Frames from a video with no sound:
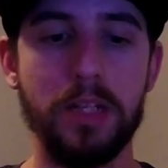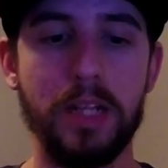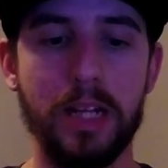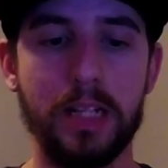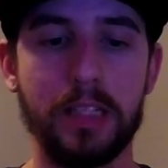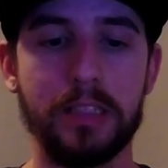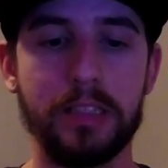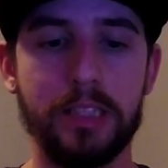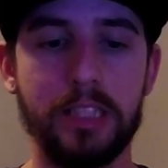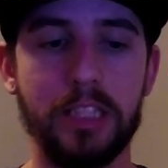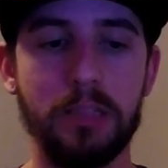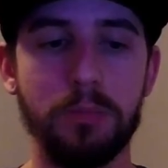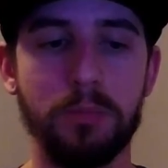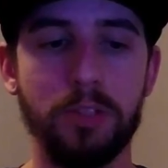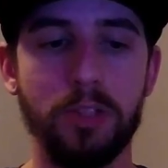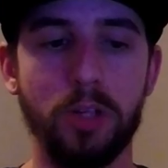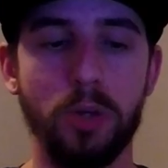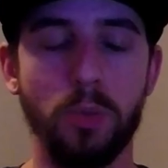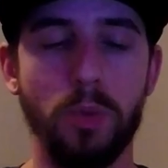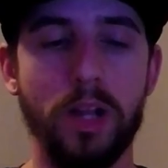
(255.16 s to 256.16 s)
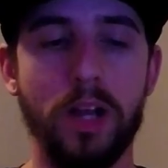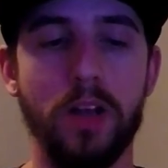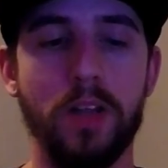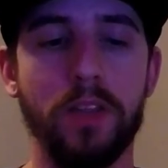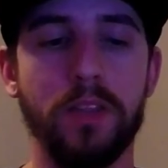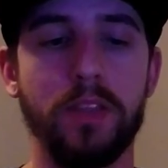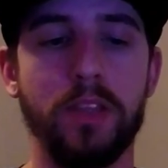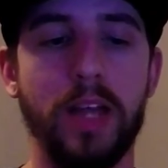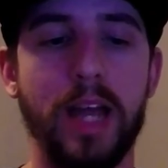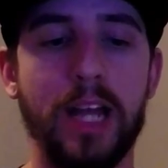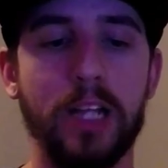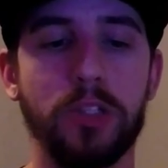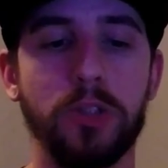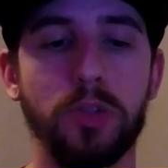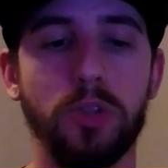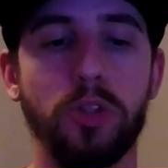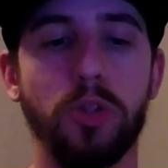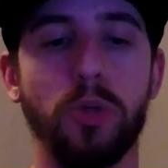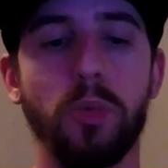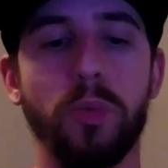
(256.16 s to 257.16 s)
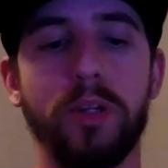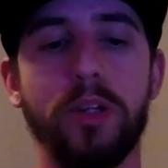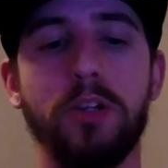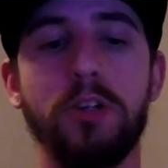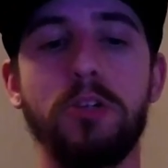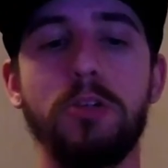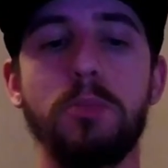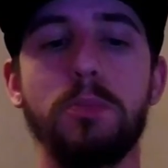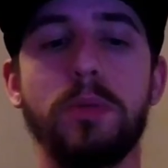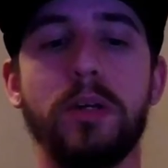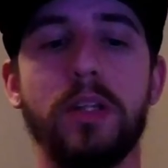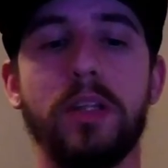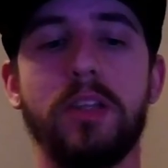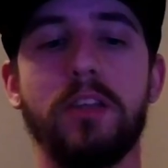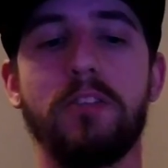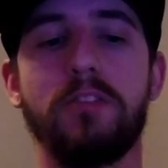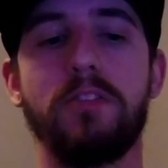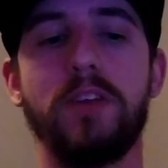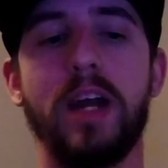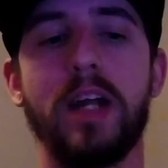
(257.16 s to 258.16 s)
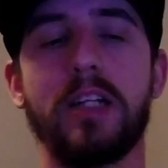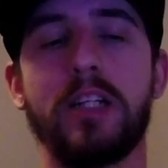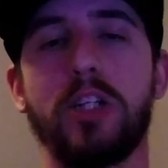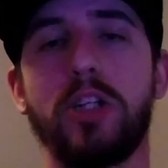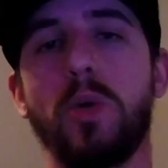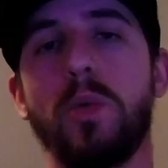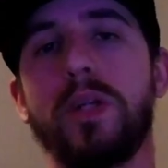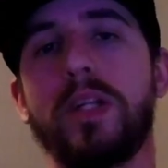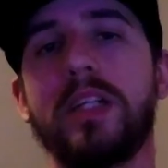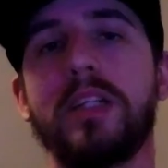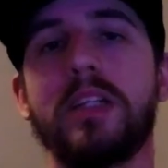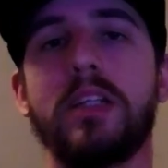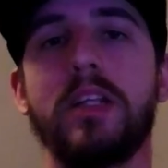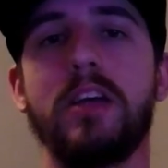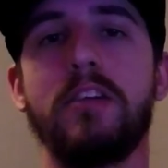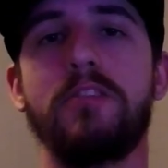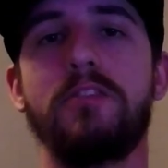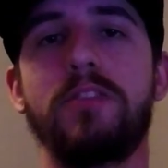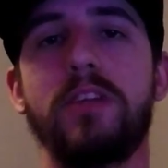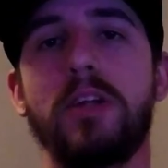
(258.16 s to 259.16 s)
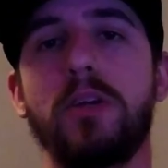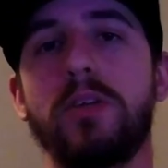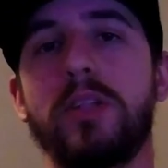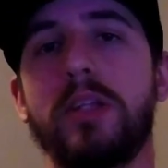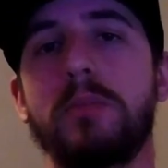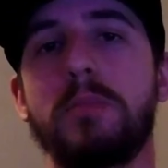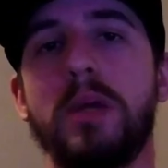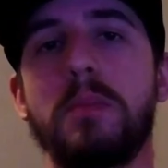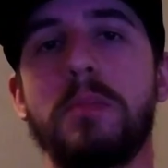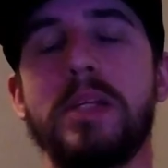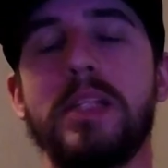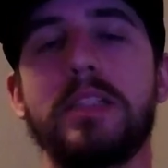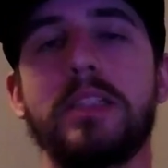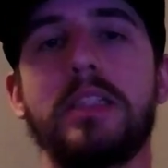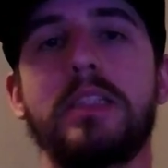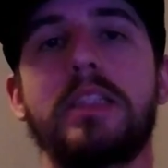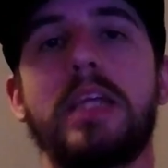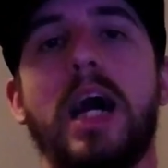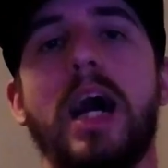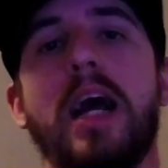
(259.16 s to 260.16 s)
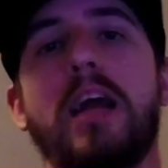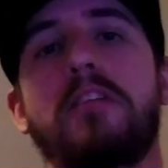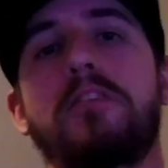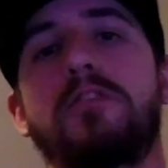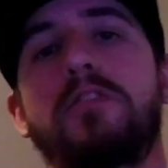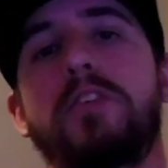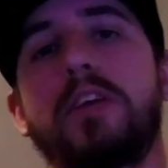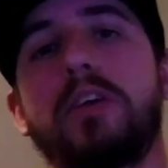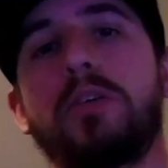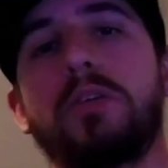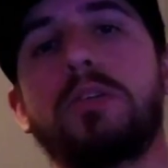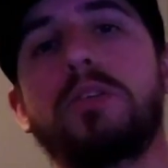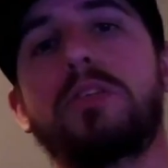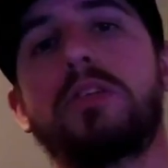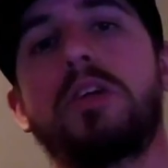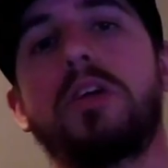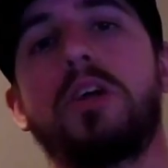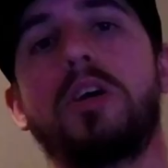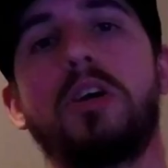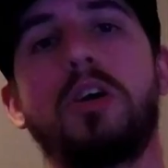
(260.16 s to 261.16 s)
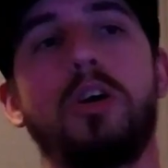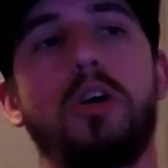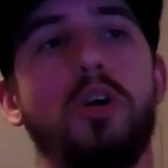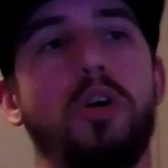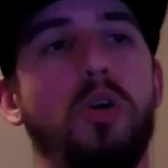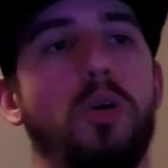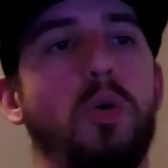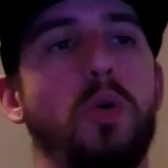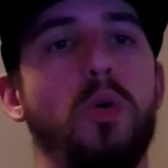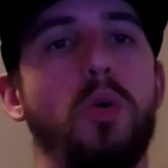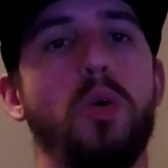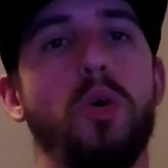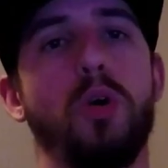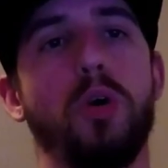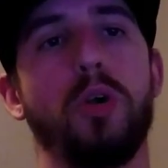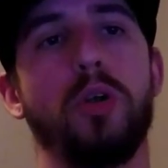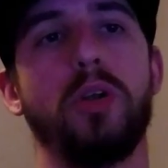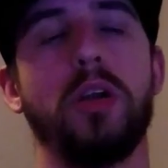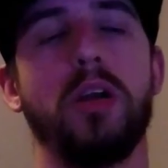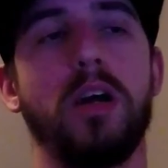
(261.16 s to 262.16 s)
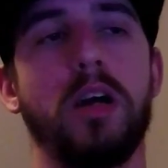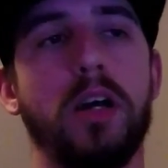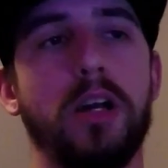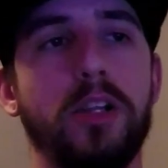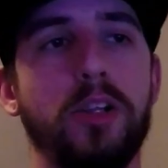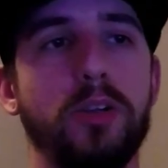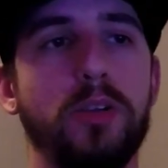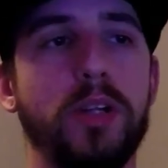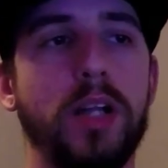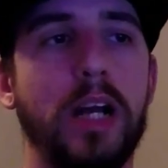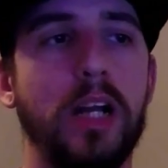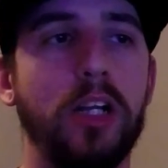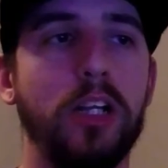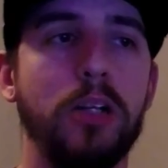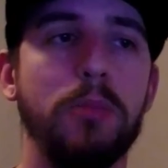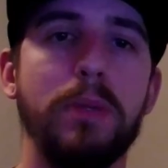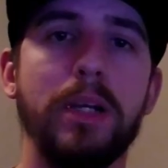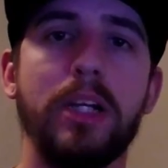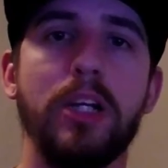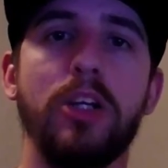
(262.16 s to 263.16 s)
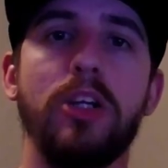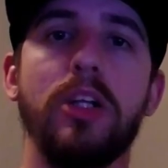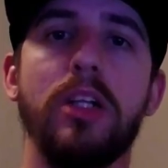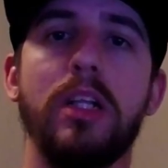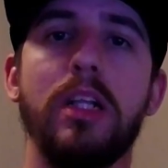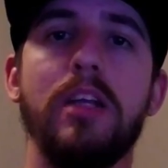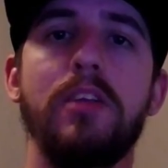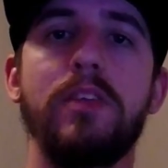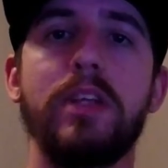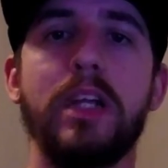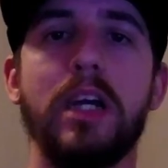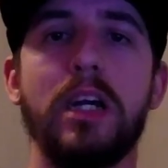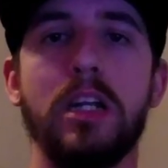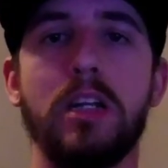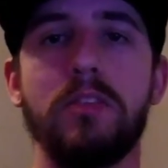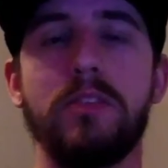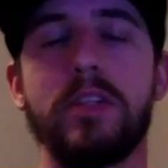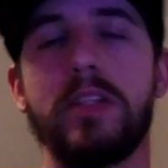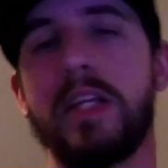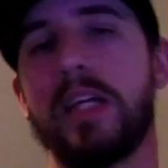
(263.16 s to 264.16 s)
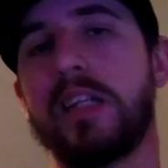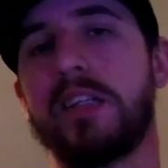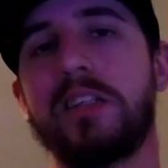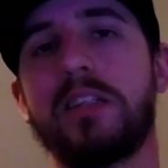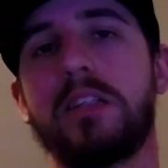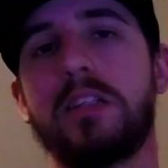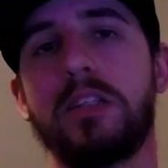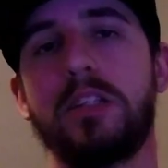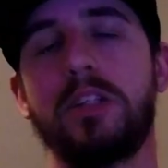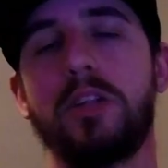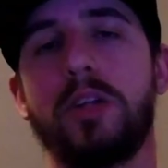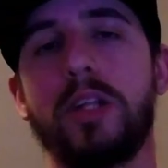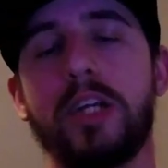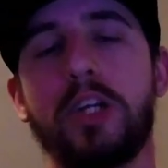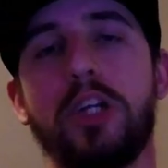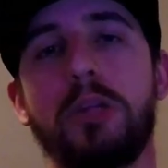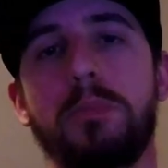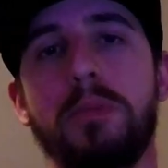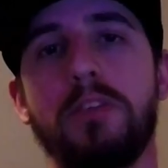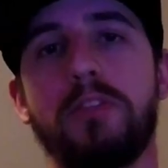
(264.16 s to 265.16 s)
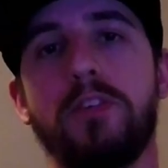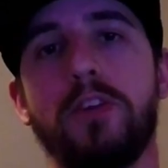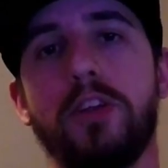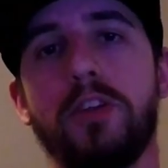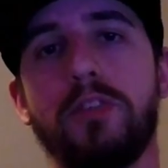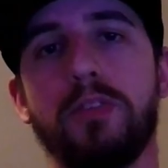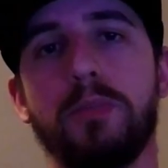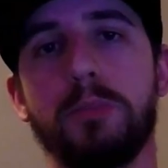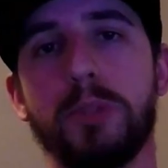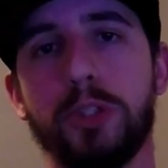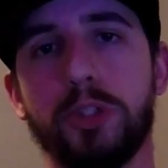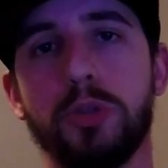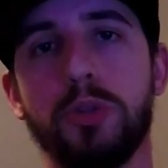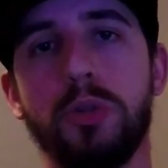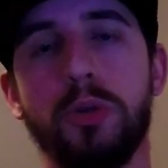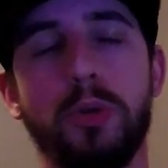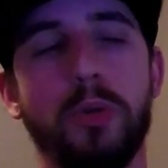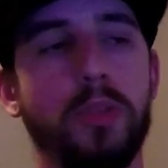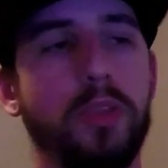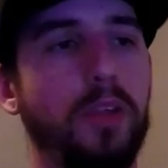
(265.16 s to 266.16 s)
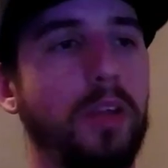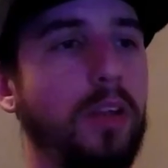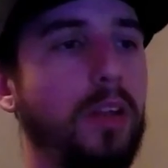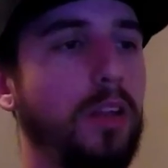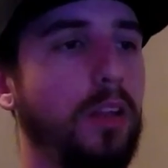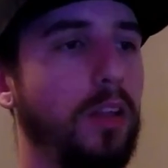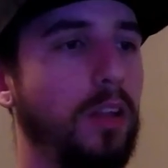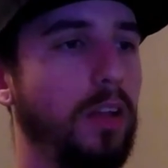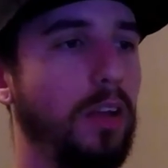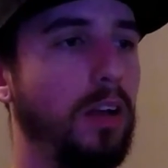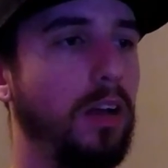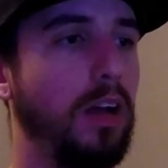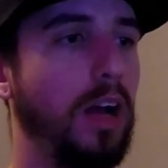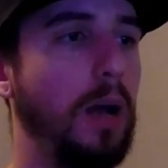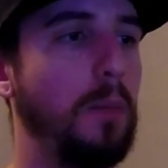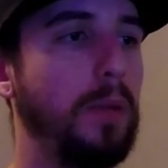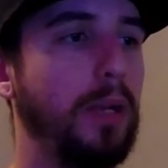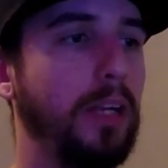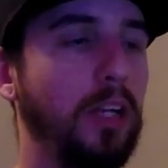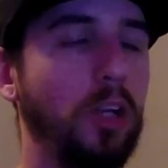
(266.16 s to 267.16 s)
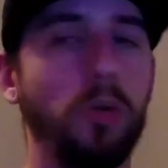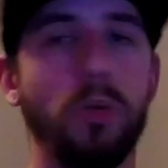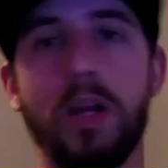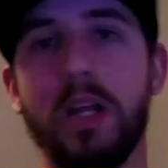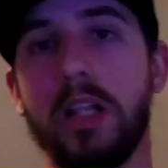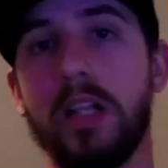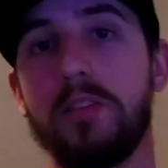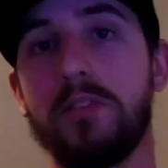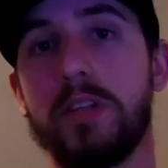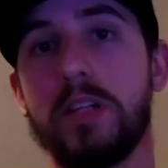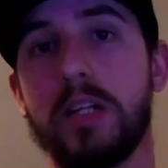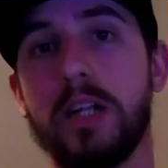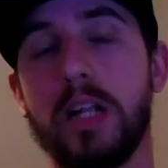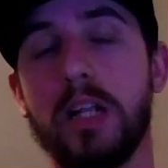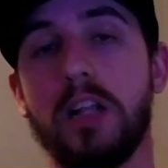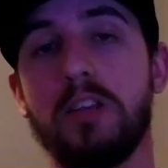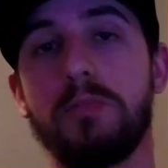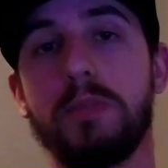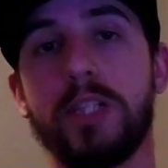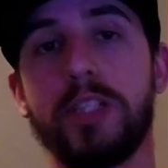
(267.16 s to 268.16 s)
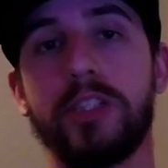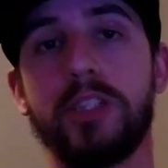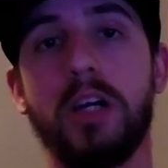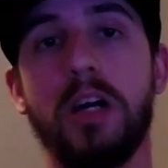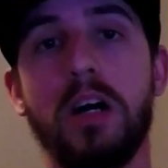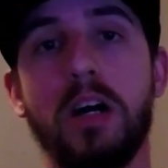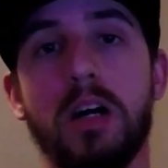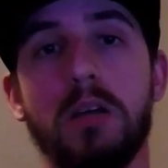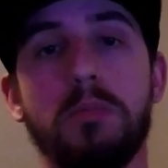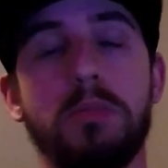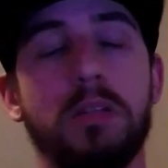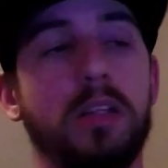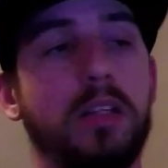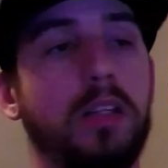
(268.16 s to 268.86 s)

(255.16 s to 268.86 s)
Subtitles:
stigma around the actual career, but the fact of going into that field, that maybe it's a dying field, or you're not going to make a good living out of it. That couldn't be further from the truth. I make a great living and I love my job,